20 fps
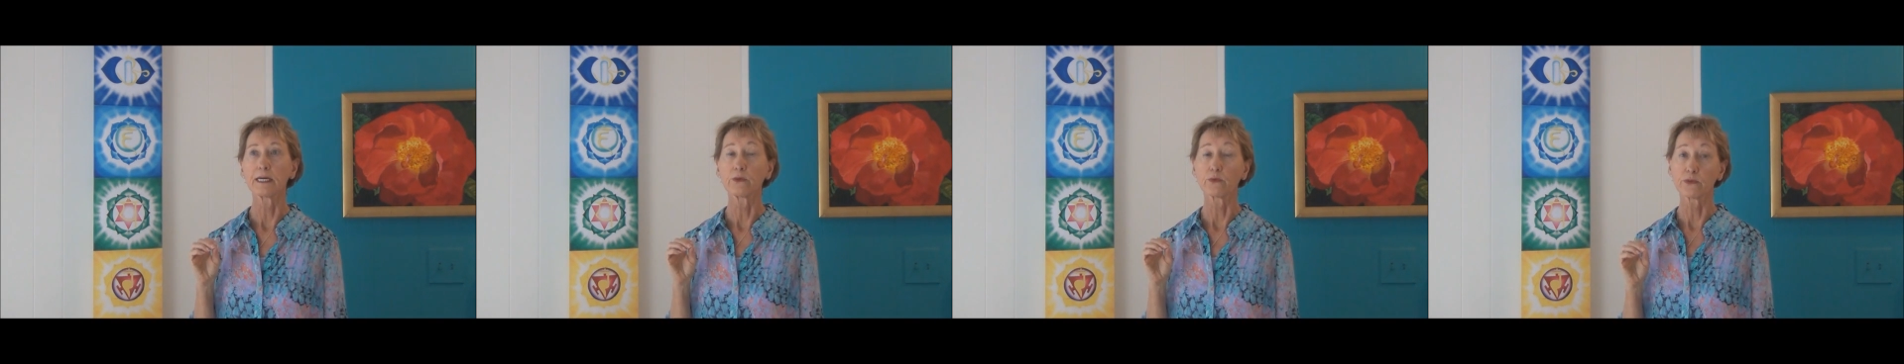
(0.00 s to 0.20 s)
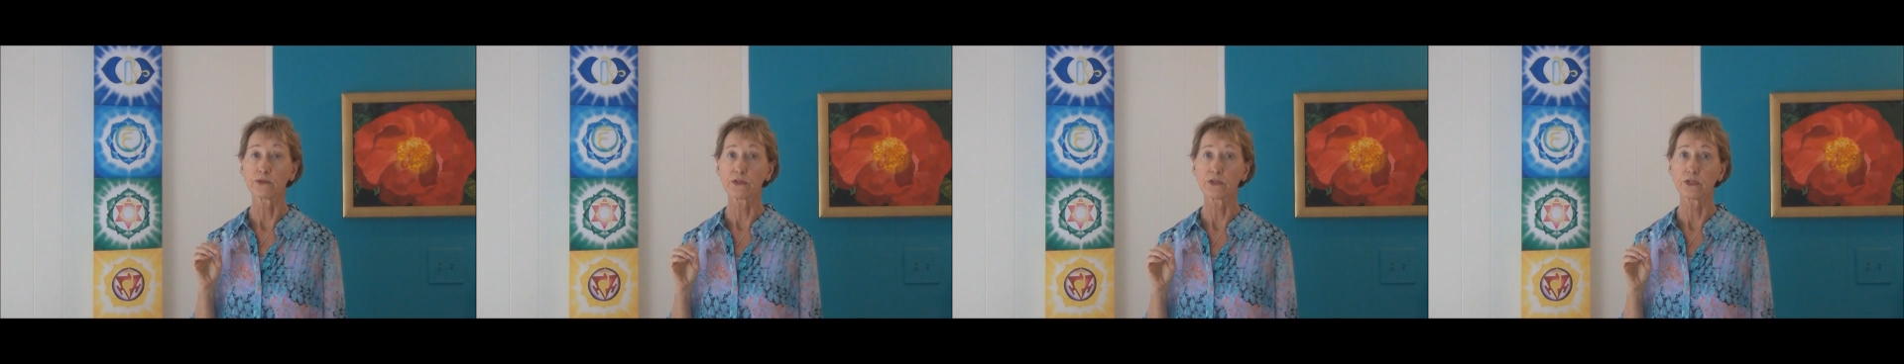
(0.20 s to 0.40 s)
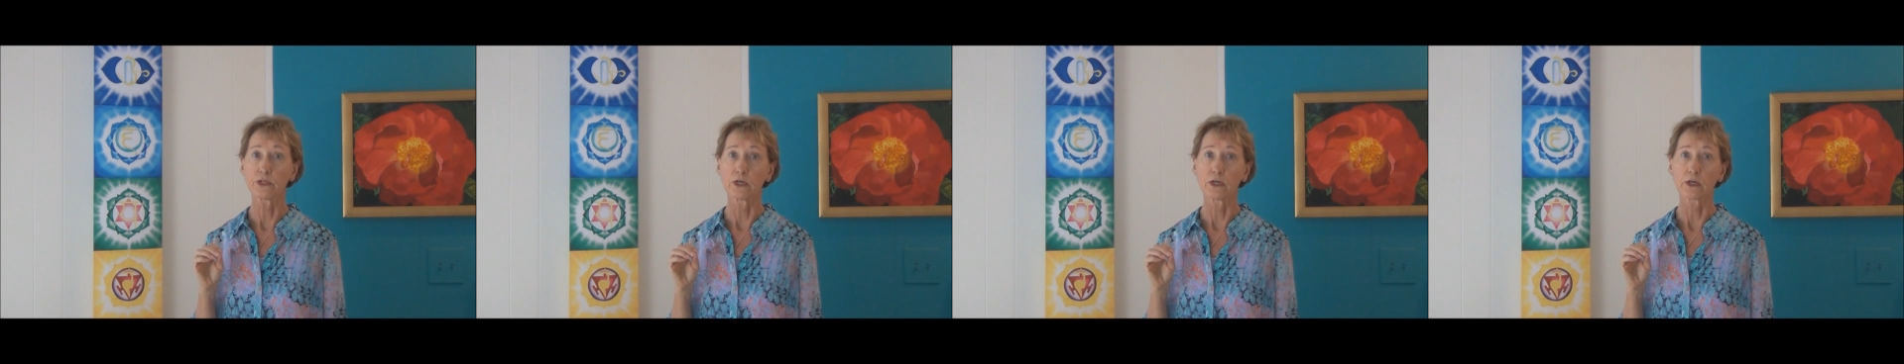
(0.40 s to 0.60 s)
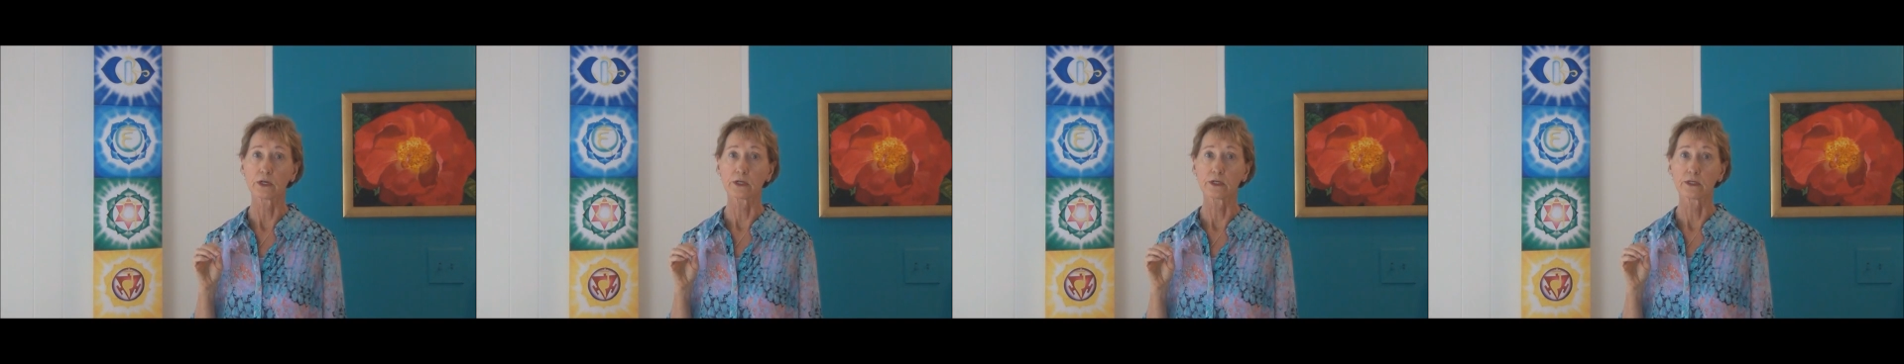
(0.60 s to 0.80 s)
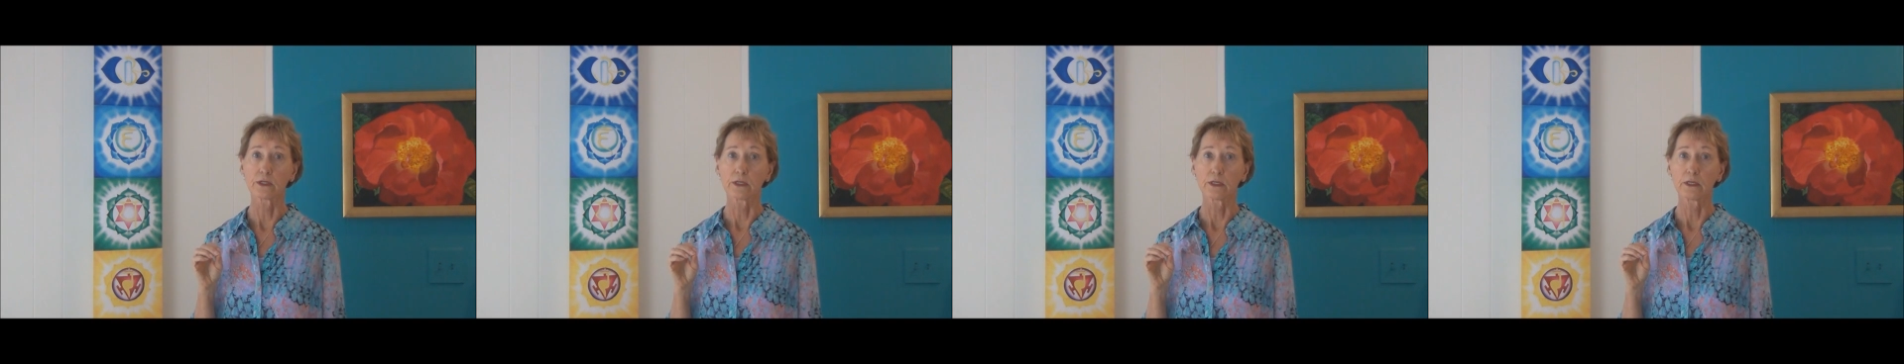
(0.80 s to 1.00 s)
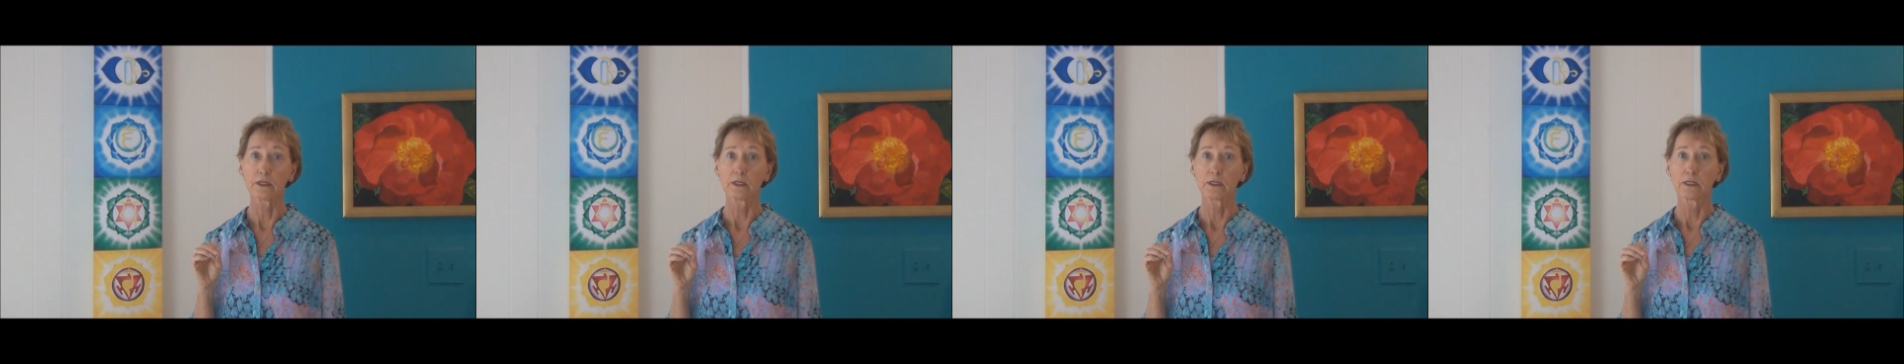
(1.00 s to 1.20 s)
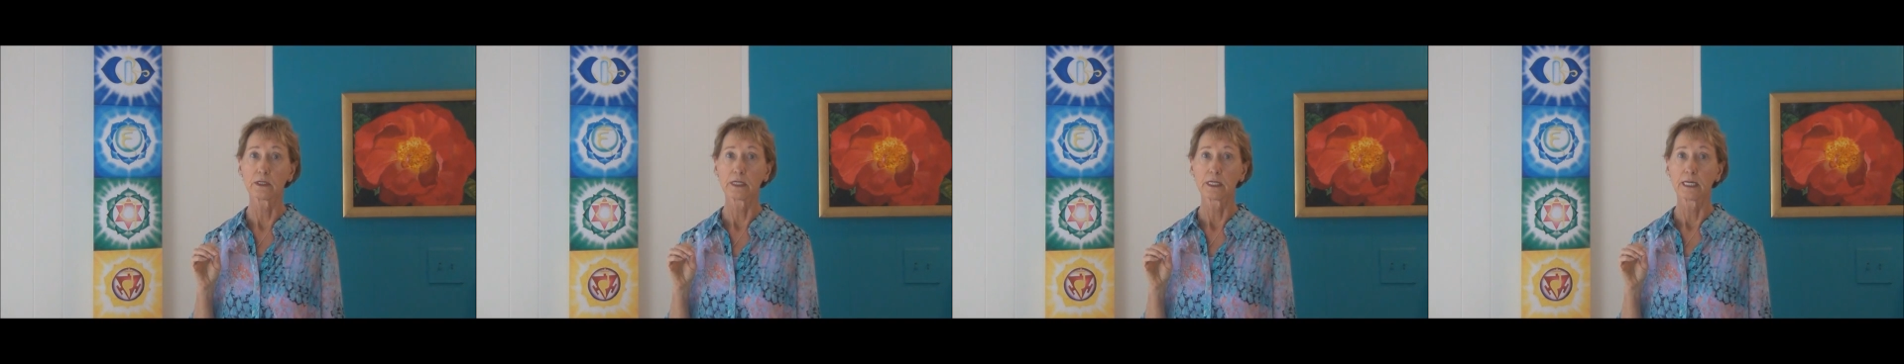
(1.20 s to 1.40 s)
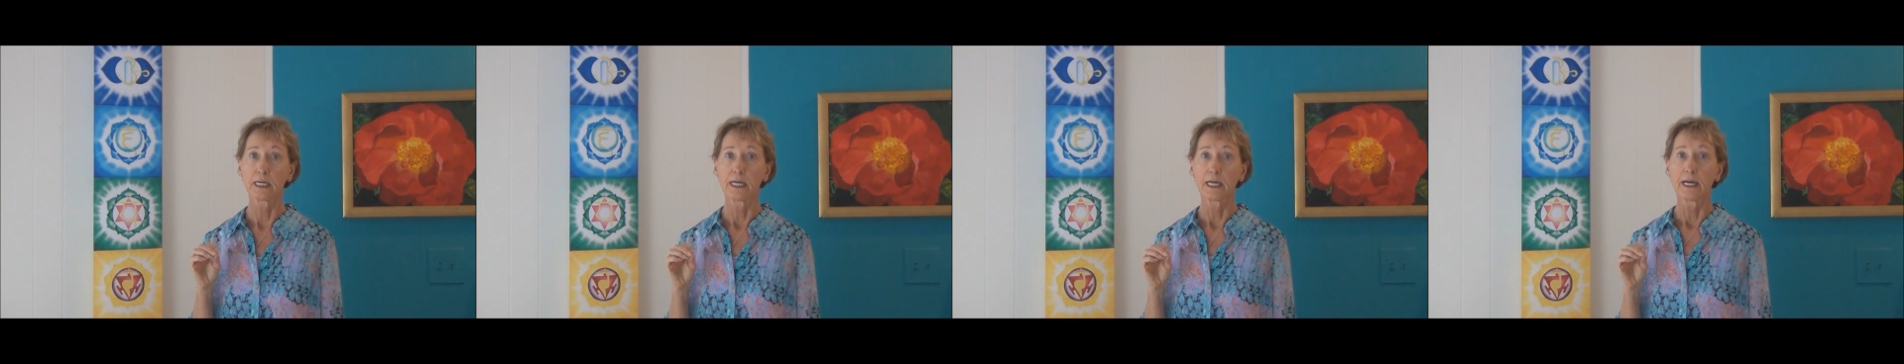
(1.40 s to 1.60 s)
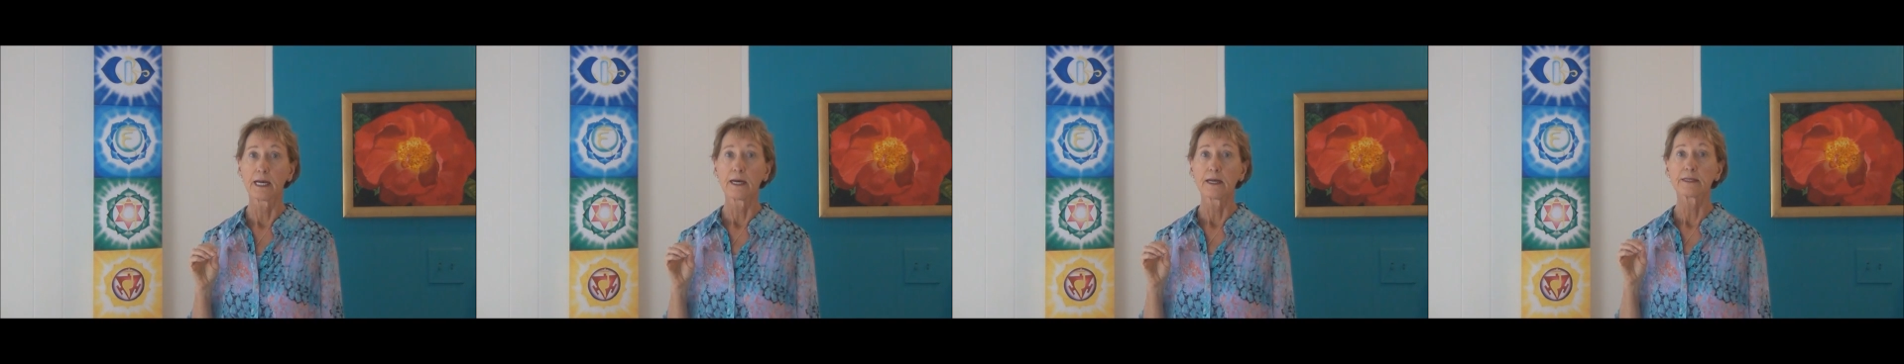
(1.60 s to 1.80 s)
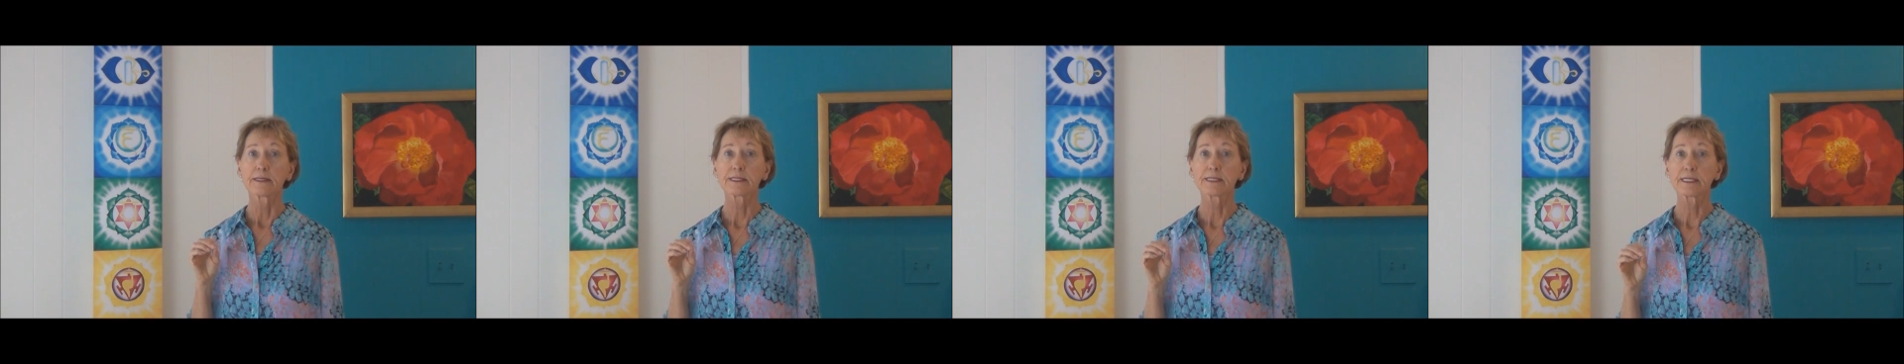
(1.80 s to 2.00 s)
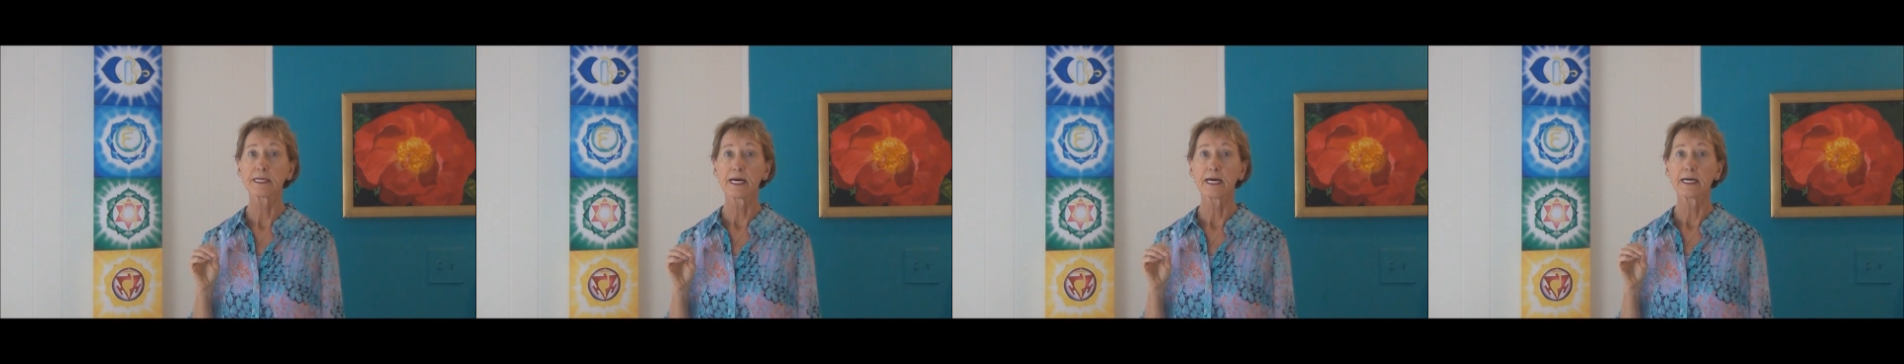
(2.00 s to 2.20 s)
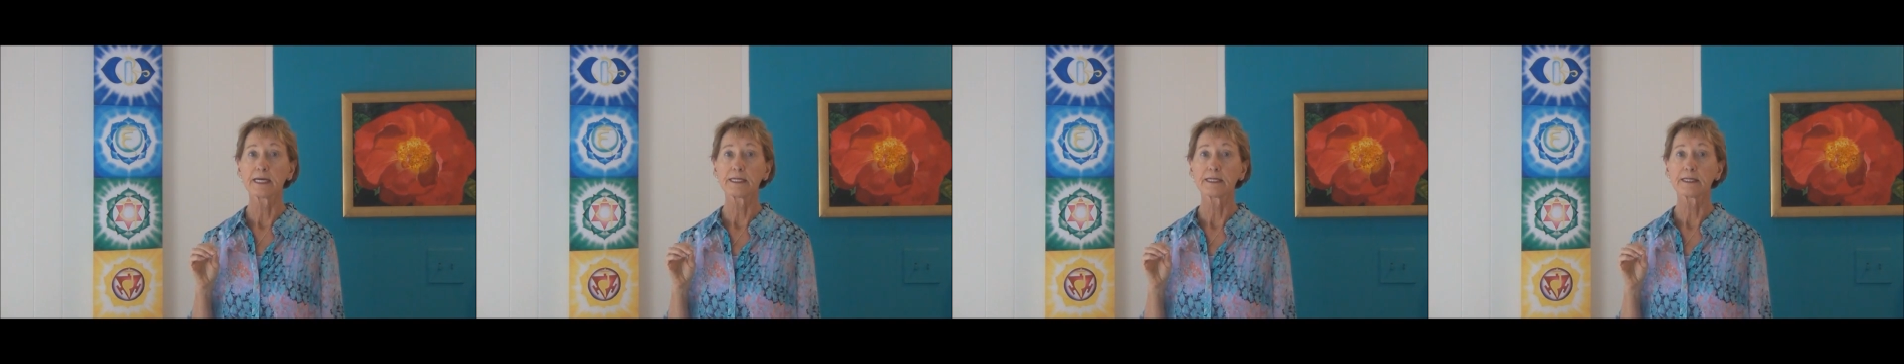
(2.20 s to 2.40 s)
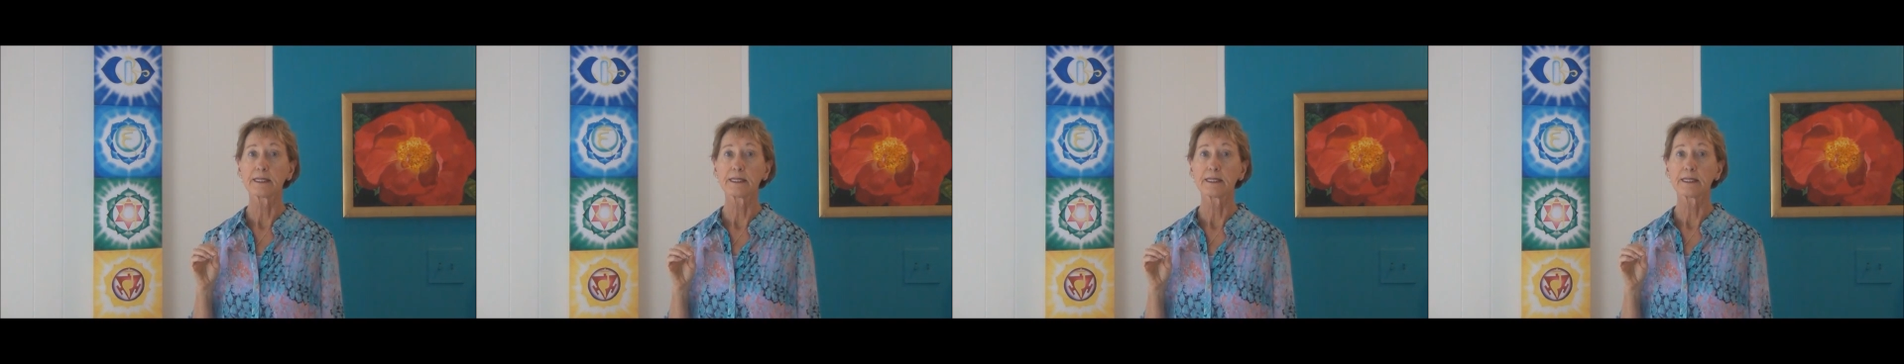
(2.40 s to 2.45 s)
who was a doctor, said